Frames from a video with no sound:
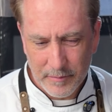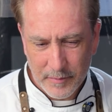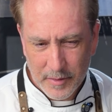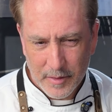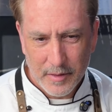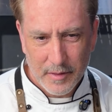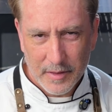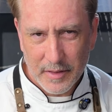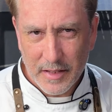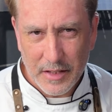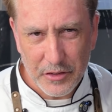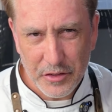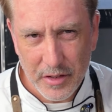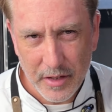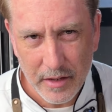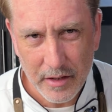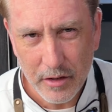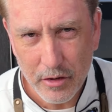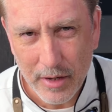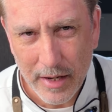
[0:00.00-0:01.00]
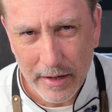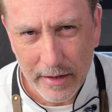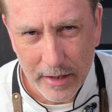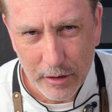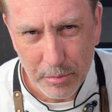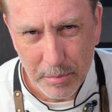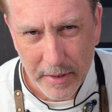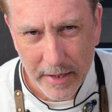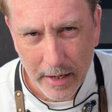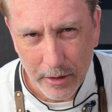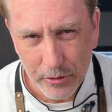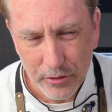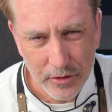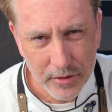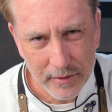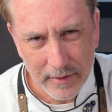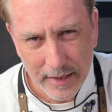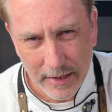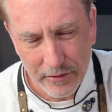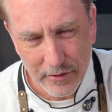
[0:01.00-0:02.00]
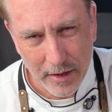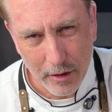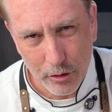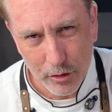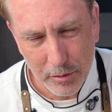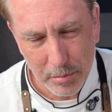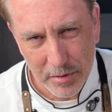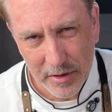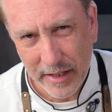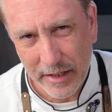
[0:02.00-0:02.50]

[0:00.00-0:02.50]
Yes, that is how you actually pronounce it.